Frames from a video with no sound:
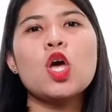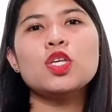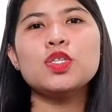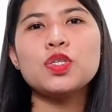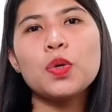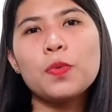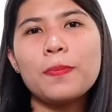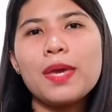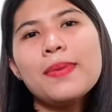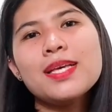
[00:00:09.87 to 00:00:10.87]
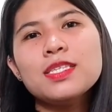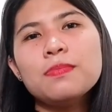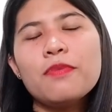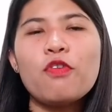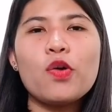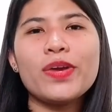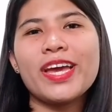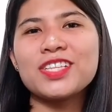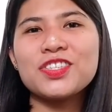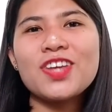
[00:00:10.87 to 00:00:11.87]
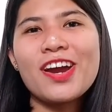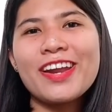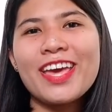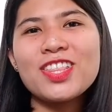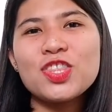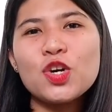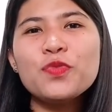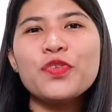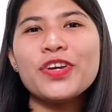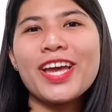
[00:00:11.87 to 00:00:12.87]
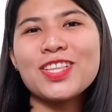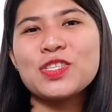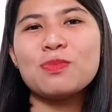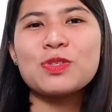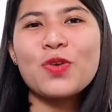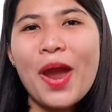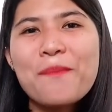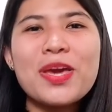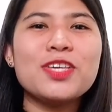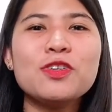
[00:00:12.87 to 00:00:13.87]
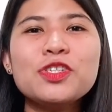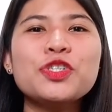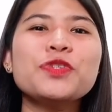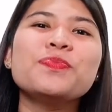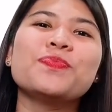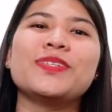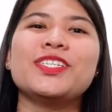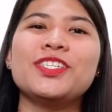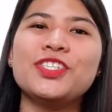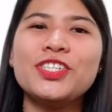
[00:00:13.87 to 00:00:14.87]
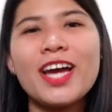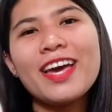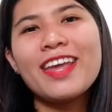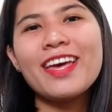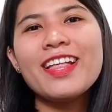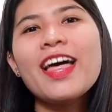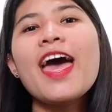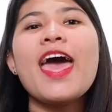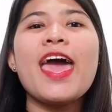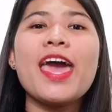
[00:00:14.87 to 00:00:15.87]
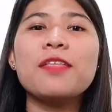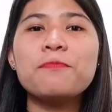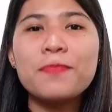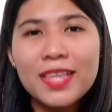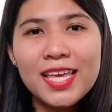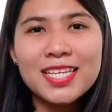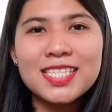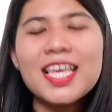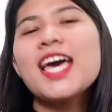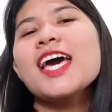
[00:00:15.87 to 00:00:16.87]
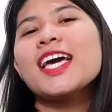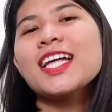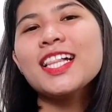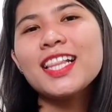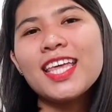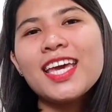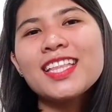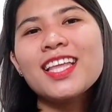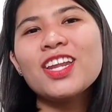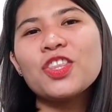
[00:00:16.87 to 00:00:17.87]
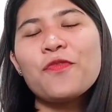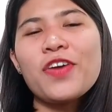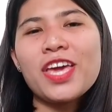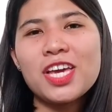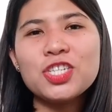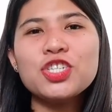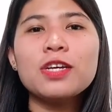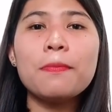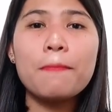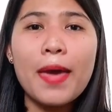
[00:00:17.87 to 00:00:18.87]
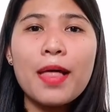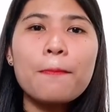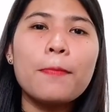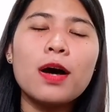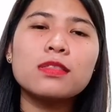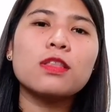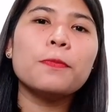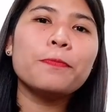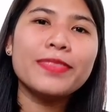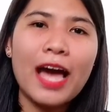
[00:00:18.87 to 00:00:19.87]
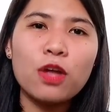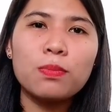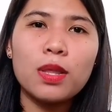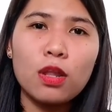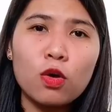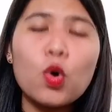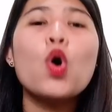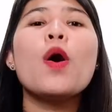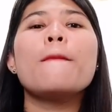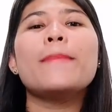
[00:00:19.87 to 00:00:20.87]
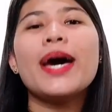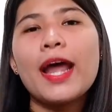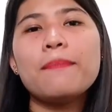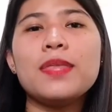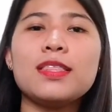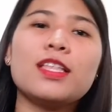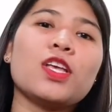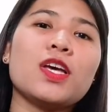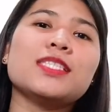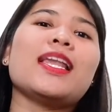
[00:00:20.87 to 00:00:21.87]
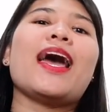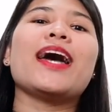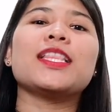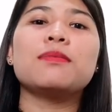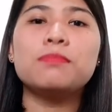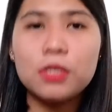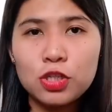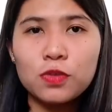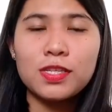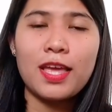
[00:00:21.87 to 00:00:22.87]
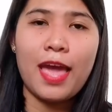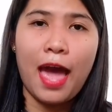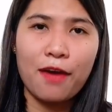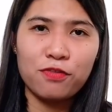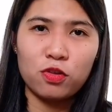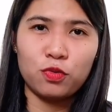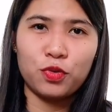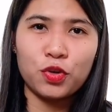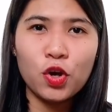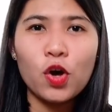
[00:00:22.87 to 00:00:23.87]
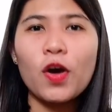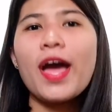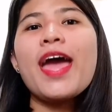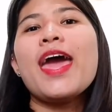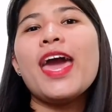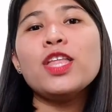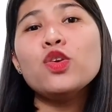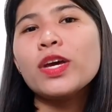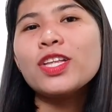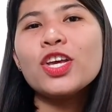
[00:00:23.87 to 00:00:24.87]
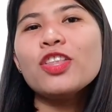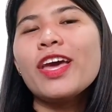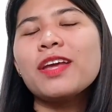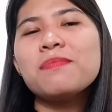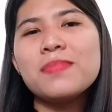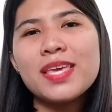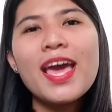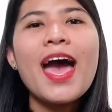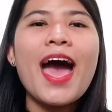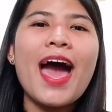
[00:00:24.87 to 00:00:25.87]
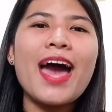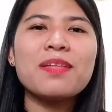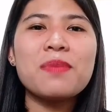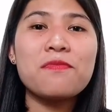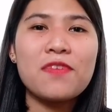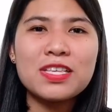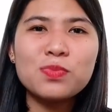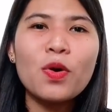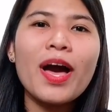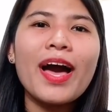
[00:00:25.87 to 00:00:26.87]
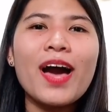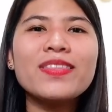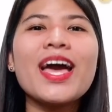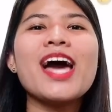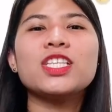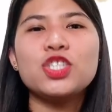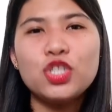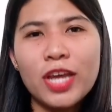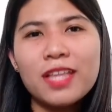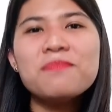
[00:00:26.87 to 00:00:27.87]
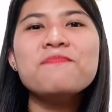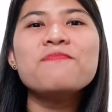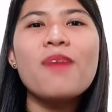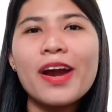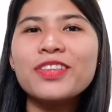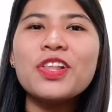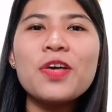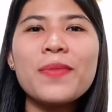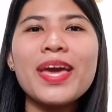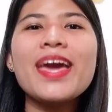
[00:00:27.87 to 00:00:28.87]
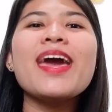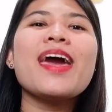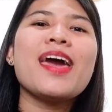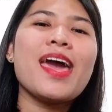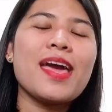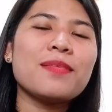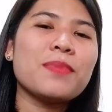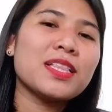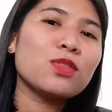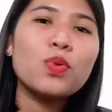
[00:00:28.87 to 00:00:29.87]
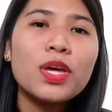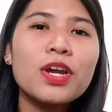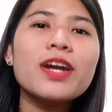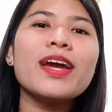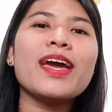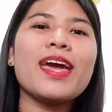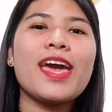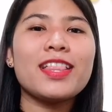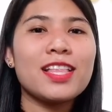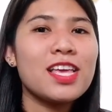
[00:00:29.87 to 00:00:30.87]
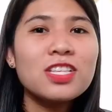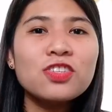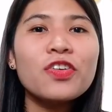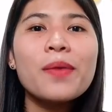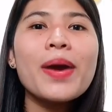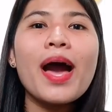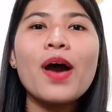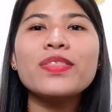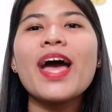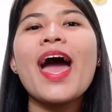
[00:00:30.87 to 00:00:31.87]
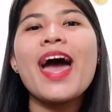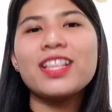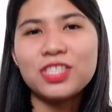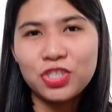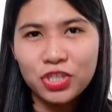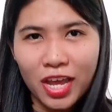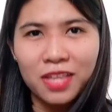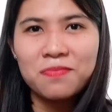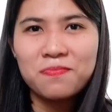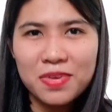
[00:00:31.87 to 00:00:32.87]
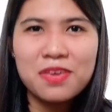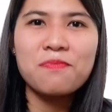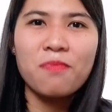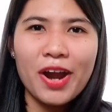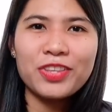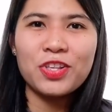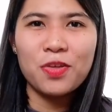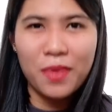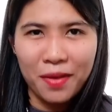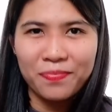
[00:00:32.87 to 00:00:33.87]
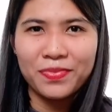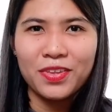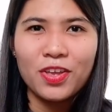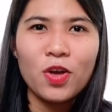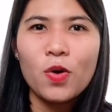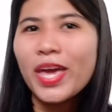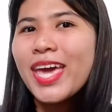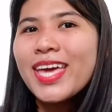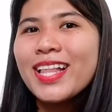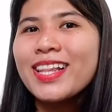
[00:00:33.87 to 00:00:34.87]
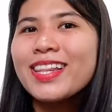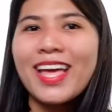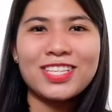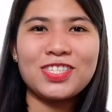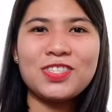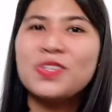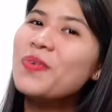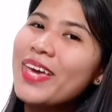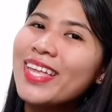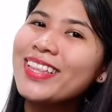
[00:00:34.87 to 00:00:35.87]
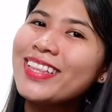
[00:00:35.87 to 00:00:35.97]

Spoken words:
So babies, before we get started, don't forget to subscribe my YouTube channel and please click the notification bell button down below para updated kayo sa lahat ng videos na i-upload ko. And you can connect me at my Facebook account at Jenpbartolome, my Twitter and Instagram account at Jenpbartolome. Okay, let's do it!